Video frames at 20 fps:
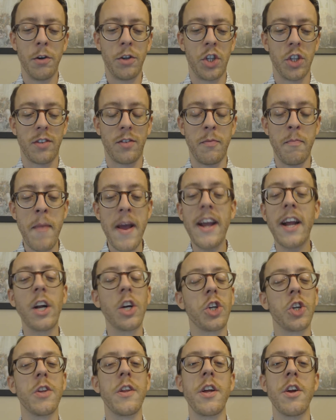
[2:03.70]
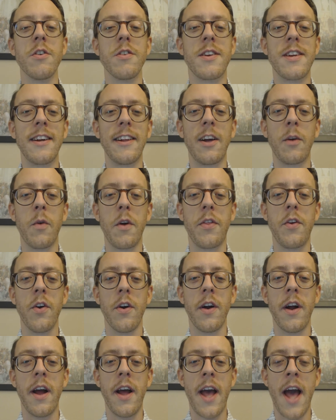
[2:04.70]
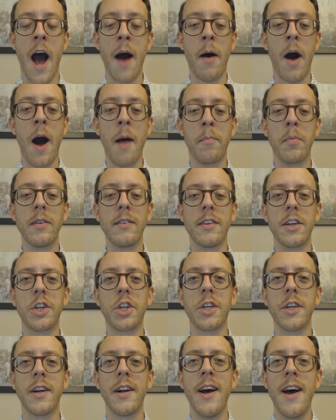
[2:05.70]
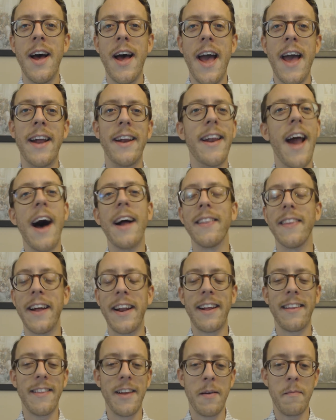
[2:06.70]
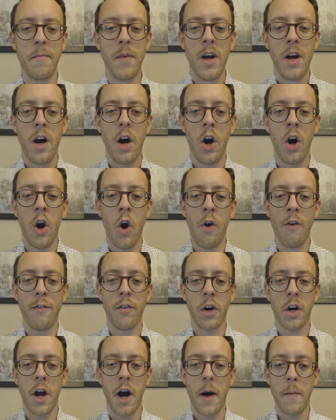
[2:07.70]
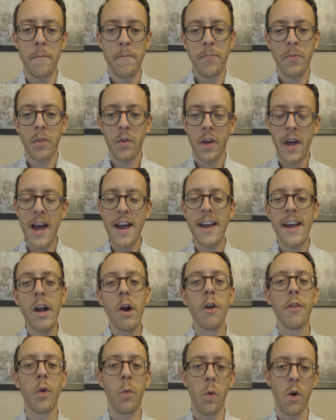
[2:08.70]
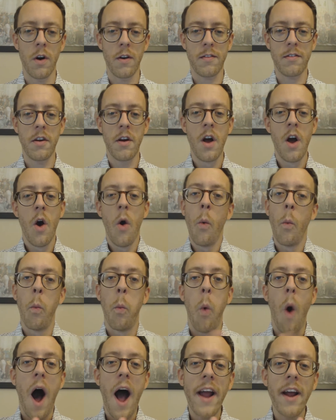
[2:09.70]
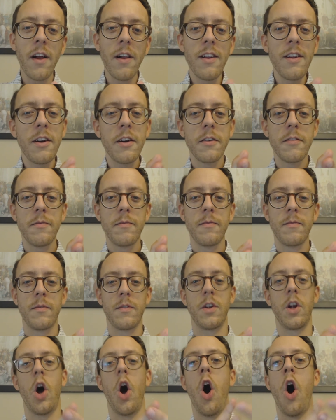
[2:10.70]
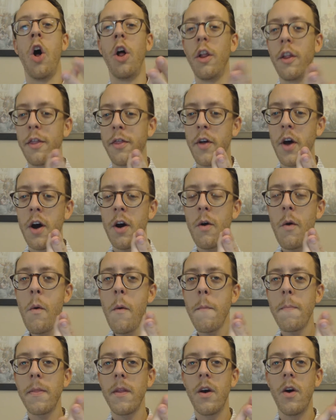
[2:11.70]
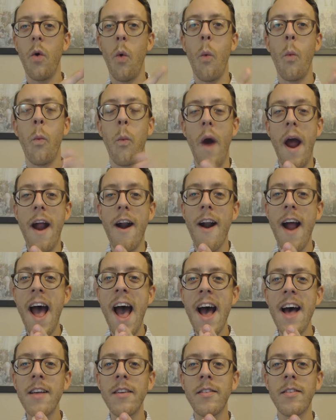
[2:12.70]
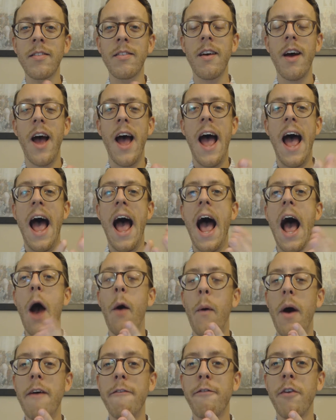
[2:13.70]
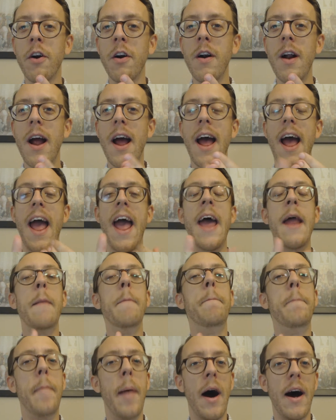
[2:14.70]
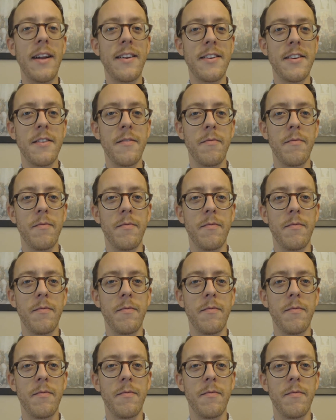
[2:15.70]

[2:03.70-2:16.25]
just making sure that you're dealing with your opposition and not letting them overcome. Okay, here are the words: while, although, whereas, however, and but.